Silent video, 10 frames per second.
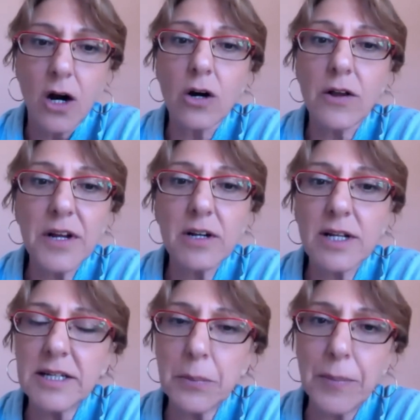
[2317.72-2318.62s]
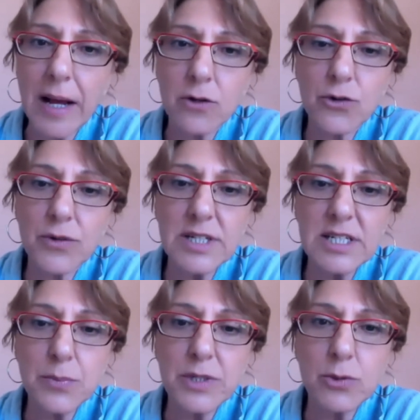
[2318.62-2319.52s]
Are there clear
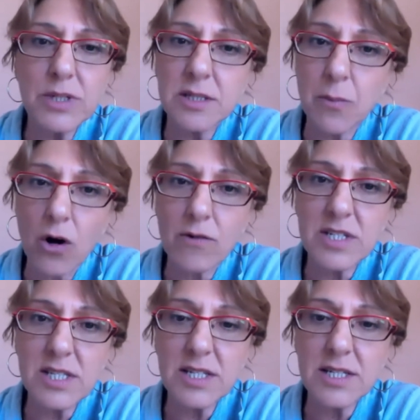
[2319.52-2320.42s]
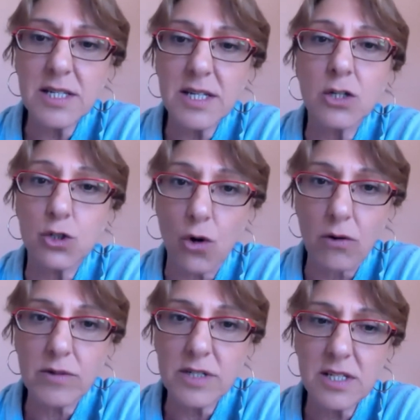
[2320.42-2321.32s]
boundaries between democracies and
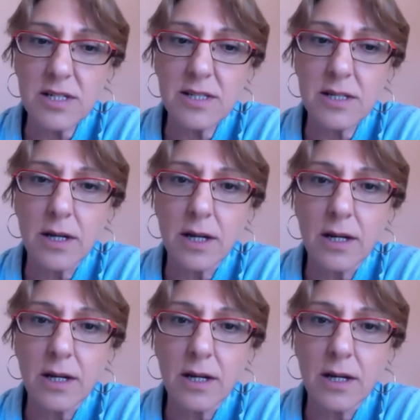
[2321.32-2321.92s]
autocracies,